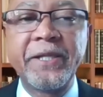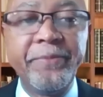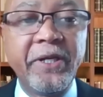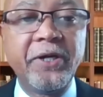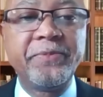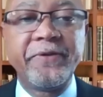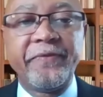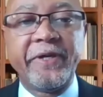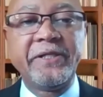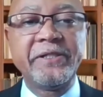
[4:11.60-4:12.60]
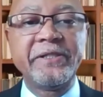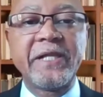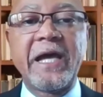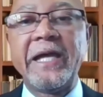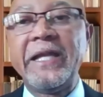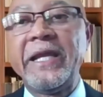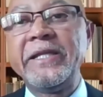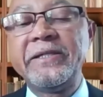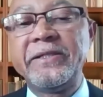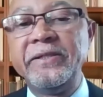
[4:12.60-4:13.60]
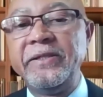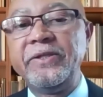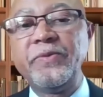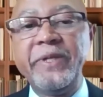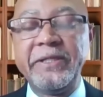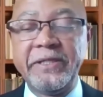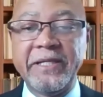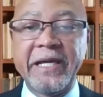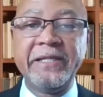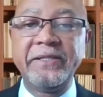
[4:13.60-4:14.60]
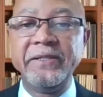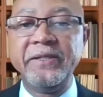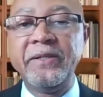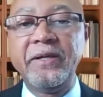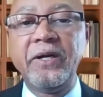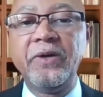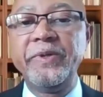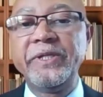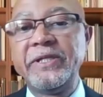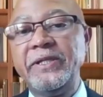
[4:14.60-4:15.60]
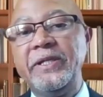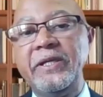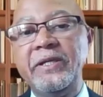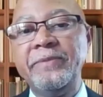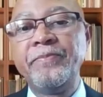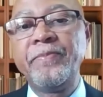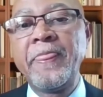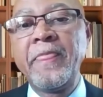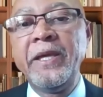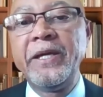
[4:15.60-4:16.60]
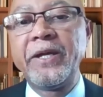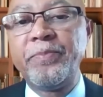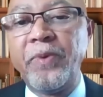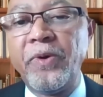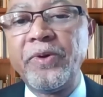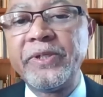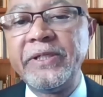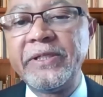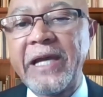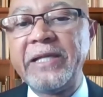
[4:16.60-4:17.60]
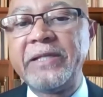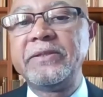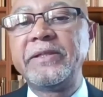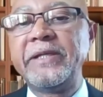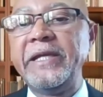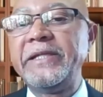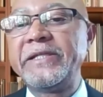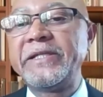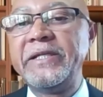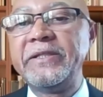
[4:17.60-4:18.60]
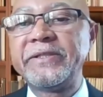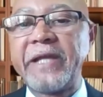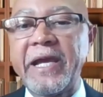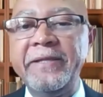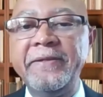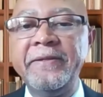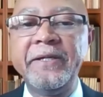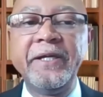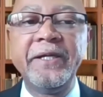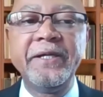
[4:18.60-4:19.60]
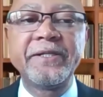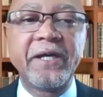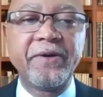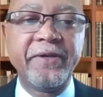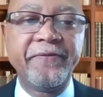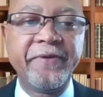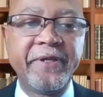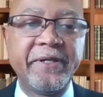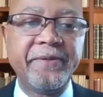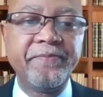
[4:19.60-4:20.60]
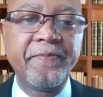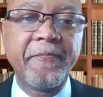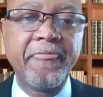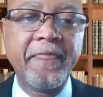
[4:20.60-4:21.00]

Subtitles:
Similar observations are highlighted in the 2019 OECD report entitled Getting Skills Right, South Africa.